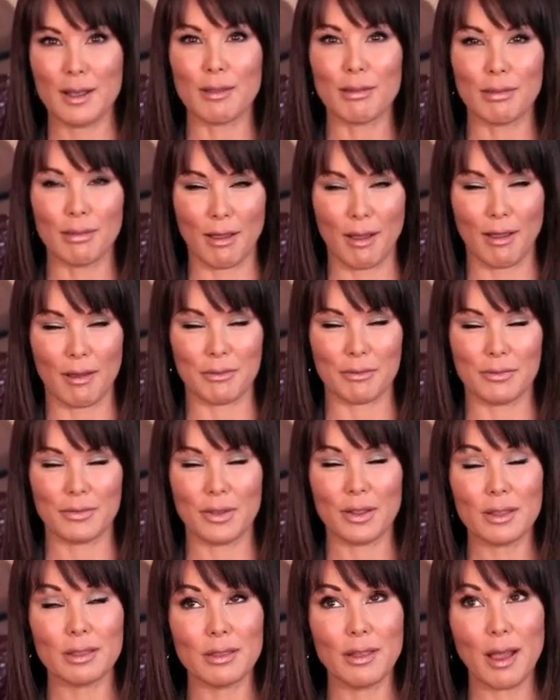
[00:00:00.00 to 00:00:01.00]
love,
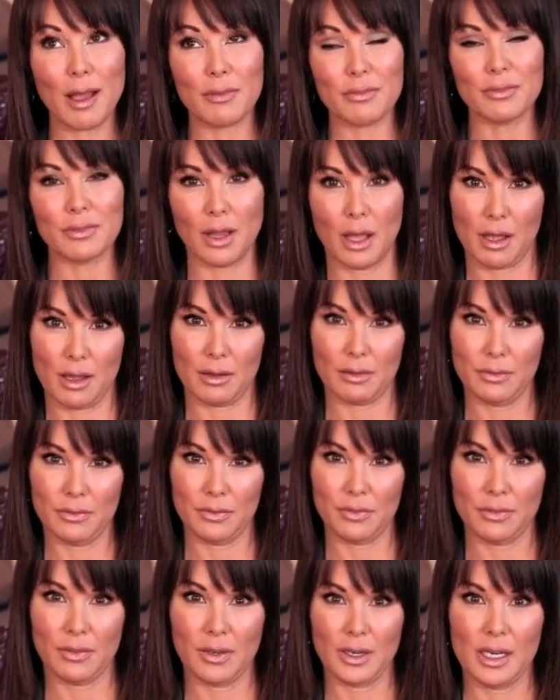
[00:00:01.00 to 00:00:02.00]
love,
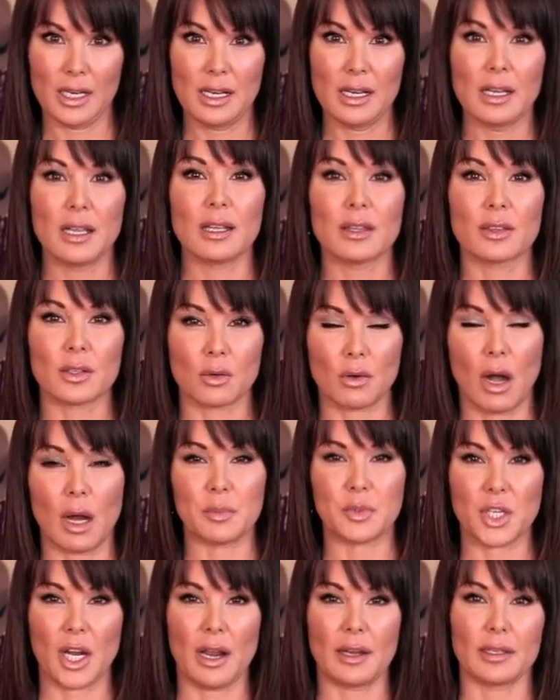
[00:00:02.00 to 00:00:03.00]
love the
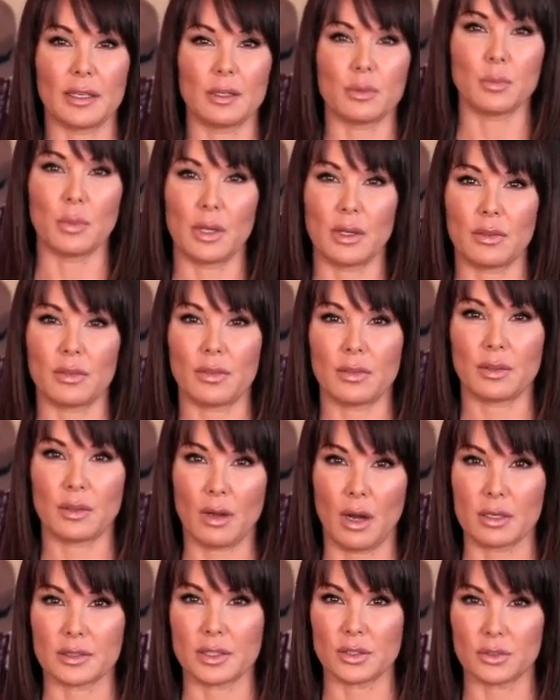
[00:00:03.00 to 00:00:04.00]
crop jacket with
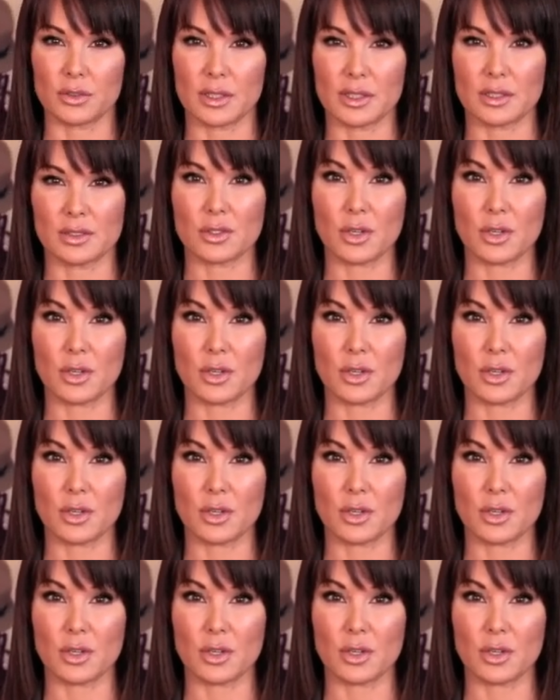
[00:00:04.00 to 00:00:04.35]
cocktail dress.